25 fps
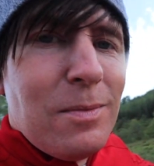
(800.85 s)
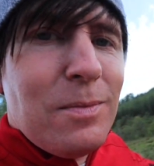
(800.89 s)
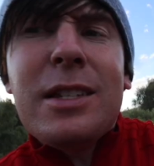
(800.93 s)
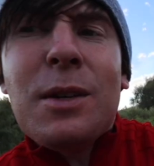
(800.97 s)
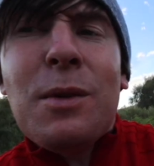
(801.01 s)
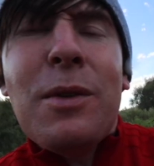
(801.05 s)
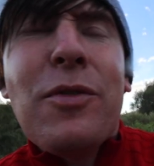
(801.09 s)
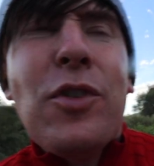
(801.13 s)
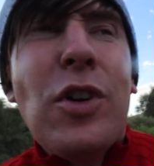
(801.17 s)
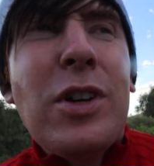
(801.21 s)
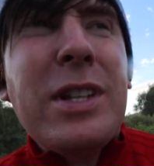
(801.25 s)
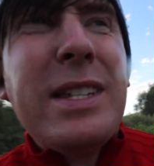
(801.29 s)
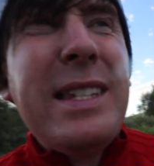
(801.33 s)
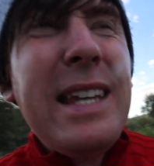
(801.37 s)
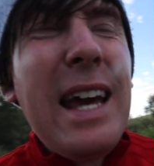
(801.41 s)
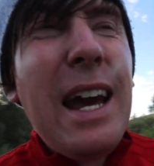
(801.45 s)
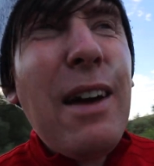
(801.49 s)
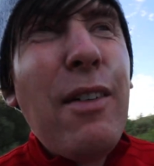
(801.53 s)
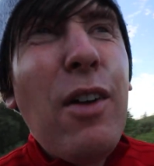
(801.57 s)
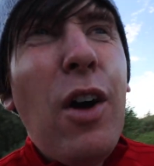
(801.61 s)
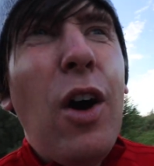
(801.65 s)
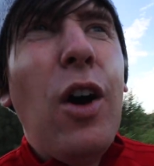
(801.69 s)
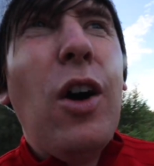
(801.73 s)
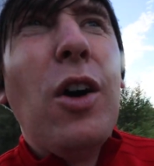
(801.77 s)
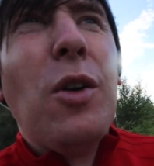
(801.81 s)
So we've got
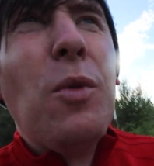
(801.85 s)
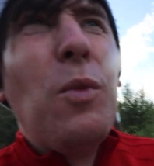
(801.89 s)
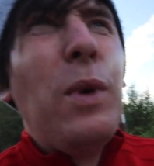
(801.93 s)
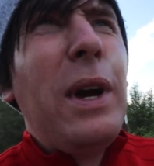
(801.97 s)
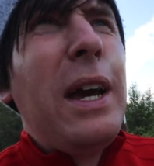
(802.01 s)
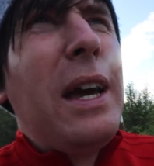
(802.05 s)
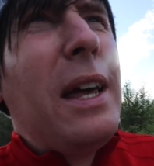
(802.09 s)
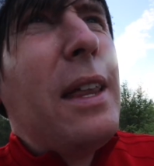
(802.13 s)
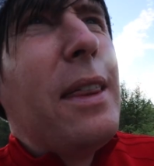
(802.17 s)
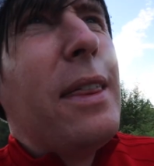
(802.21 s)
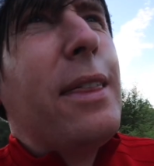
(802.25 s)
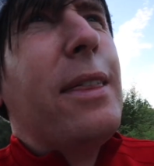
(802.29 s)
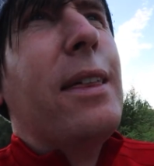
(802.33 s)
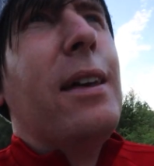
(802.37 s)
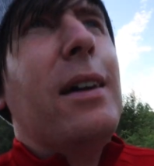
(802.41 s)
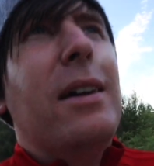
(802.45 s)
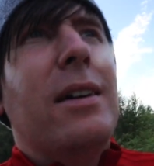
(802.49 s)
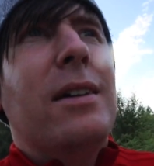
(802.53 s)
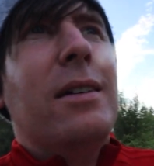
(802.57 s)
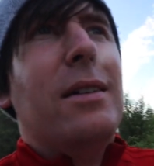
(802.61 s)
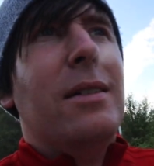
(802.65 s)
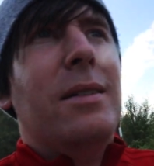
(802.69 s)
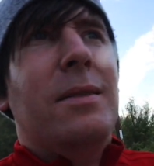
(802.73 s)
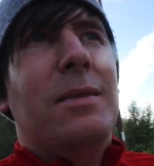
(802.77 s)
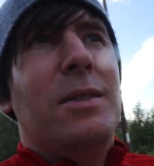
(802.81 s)
Sarah on with
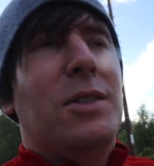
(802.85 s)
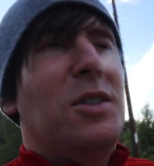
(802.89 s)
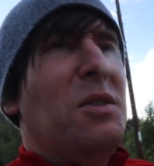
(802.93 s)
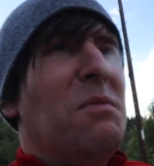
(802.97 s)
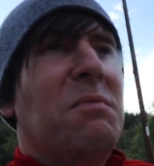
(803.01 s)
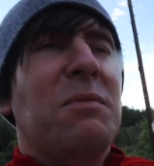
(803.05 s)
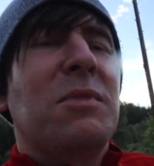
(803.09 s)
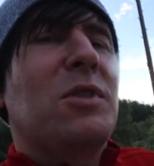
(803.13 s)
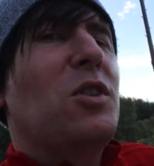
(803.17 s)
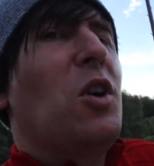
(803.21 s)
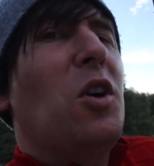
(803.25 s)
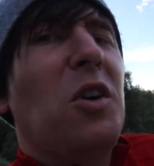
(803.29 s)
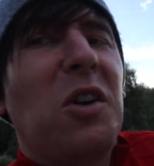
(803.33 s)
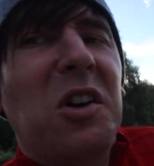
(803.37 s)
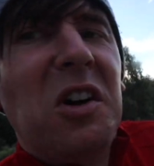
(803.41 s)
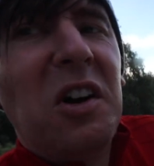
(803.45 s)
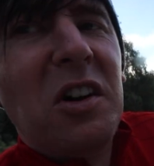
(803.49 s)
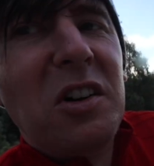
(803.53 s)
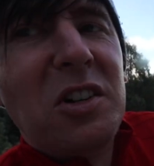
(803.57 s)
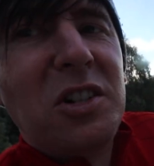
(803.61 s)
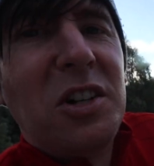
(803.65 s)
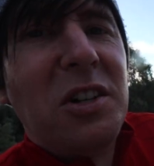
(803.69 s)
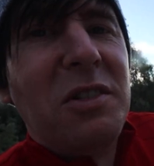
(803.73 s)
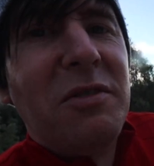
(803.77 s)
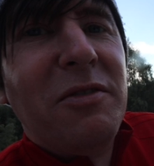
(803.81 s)
some
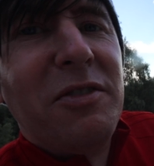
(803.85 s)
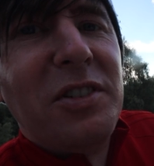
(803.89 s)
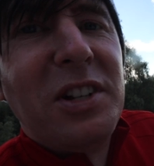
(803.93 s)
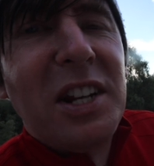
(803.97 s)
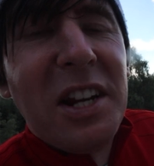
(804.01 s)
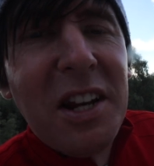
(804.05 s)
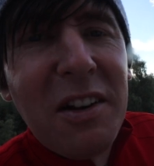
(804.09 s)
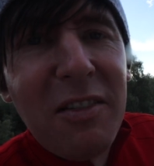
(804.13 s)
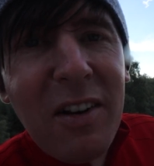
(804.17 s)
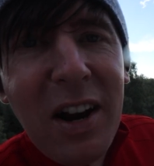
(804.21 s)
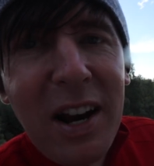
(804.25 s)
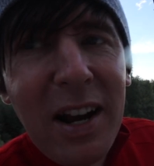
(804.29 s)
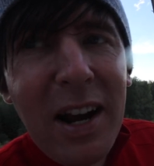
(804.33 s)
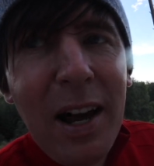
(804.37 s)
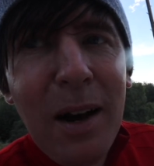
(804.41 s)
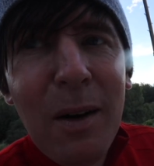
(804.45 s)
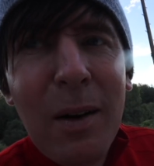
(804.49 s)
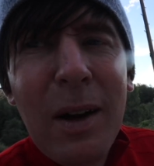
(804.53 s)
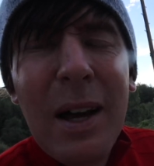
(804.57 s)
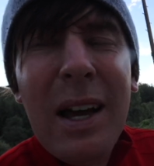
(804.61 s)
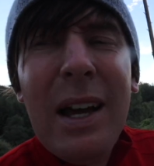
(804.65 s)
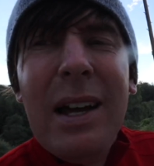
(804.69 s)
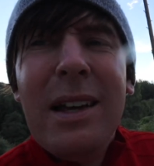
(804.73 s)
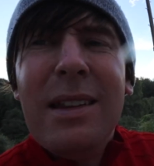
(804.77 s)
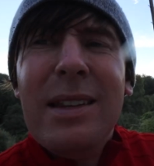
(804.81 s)
concoction for dinner right now.